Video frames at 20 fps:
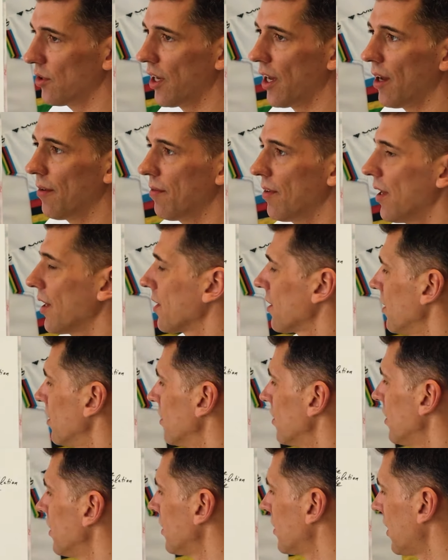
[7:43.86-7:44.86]
you have like
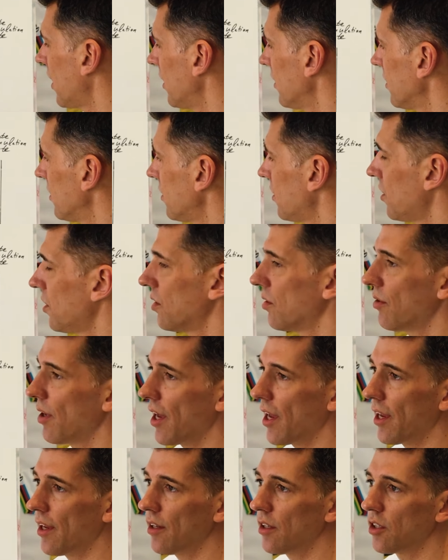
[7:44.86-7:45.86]
an intensity
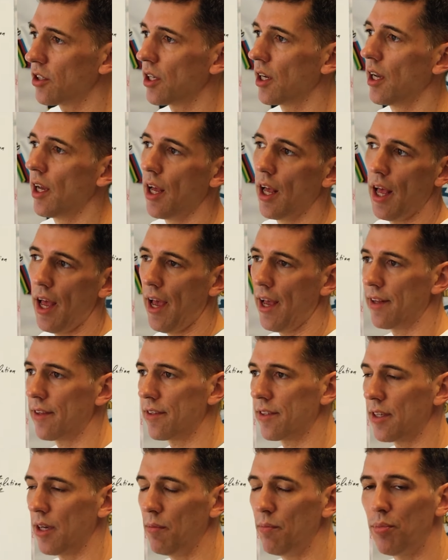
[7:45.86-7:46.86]
range
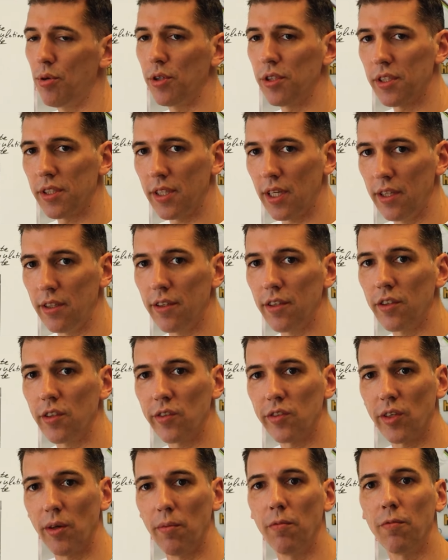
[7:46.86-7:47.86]
at some percentage
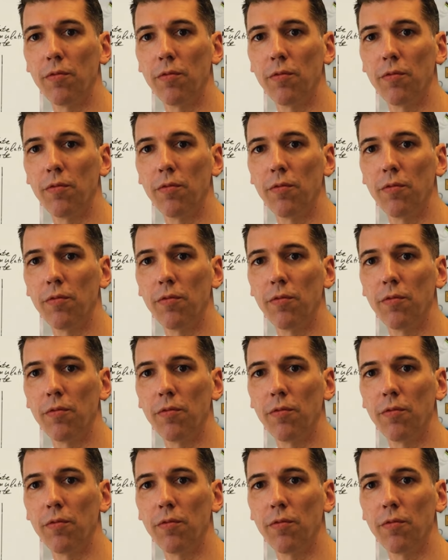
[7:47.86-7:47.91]
or some